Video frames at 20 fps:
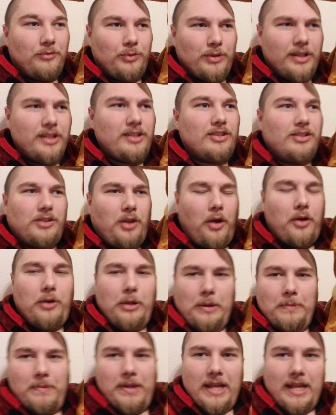really
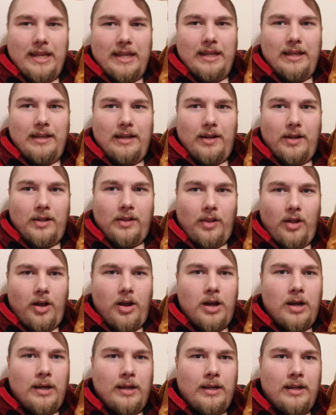started me
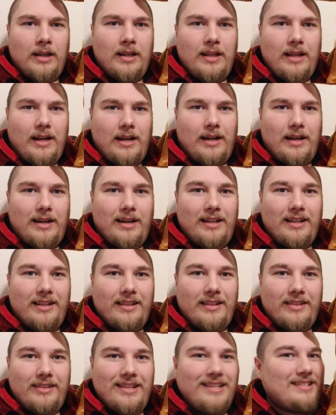along
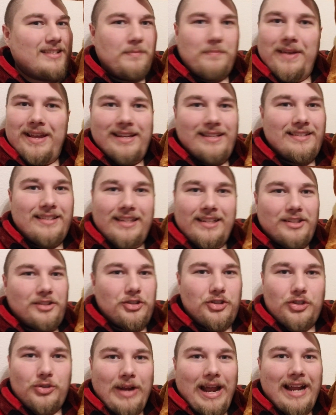this
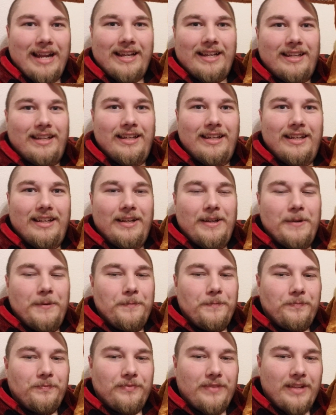amazing trek
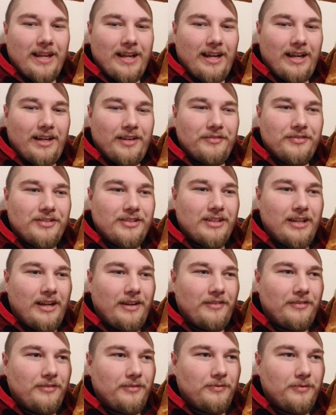of
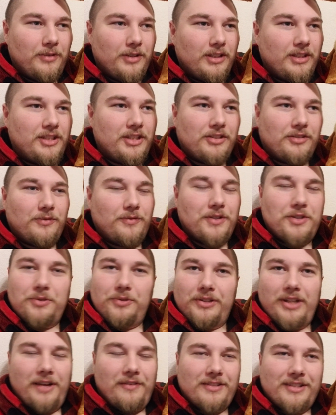just
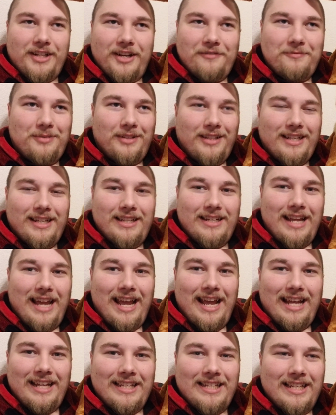visual novels that I've played,
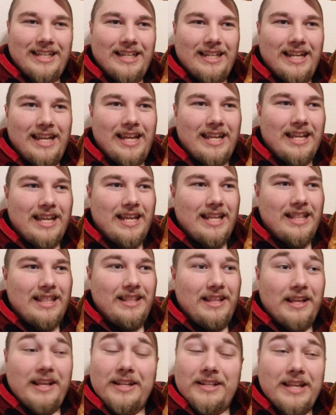and
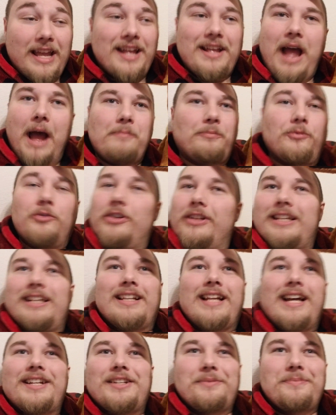I'm really
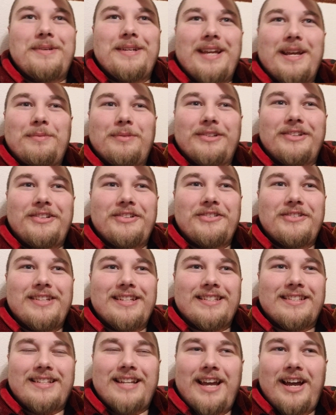glad to be able to do
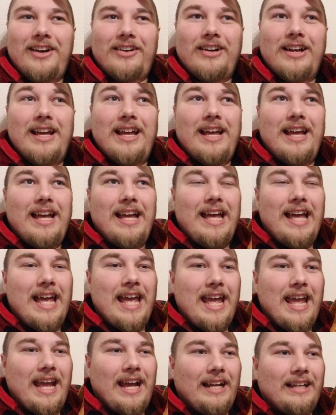this now.
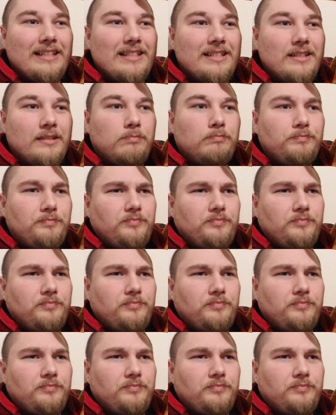And